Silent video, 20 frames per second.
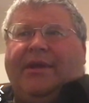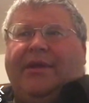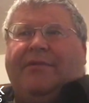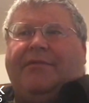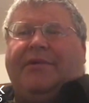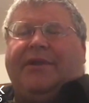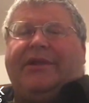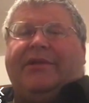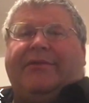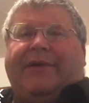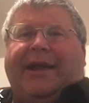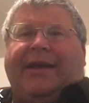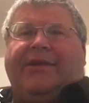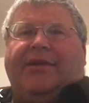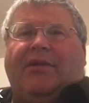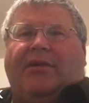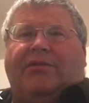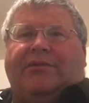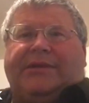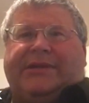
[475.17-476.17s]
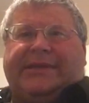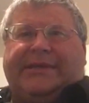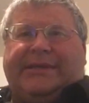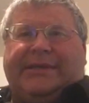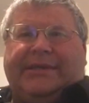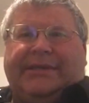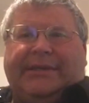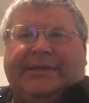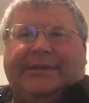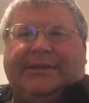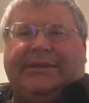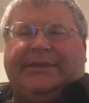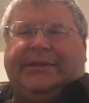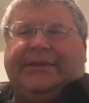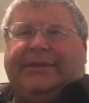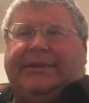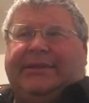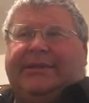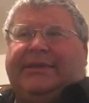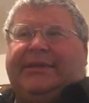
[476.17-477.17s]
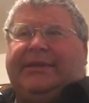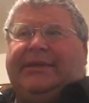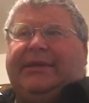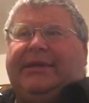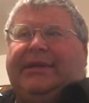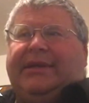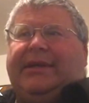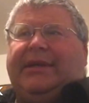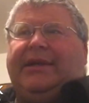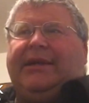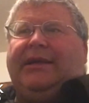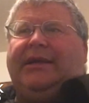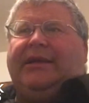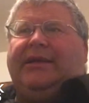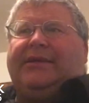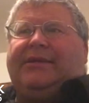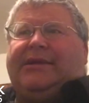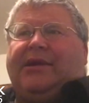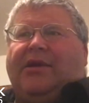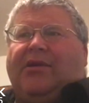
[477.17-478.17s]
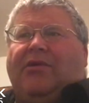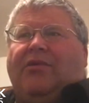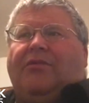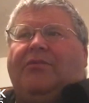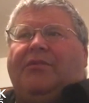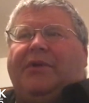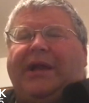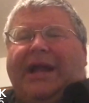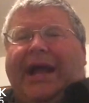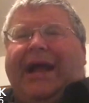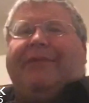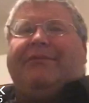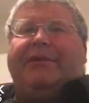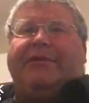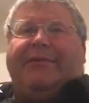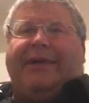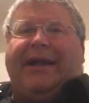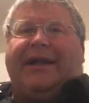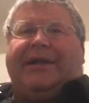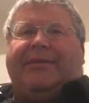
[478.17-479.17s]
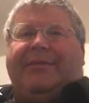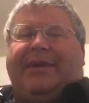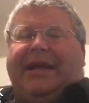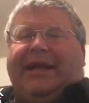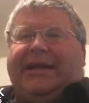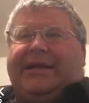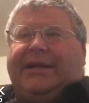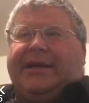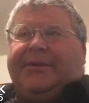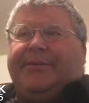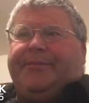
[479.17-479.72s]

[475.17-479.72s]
with the right notes. So what I would recommend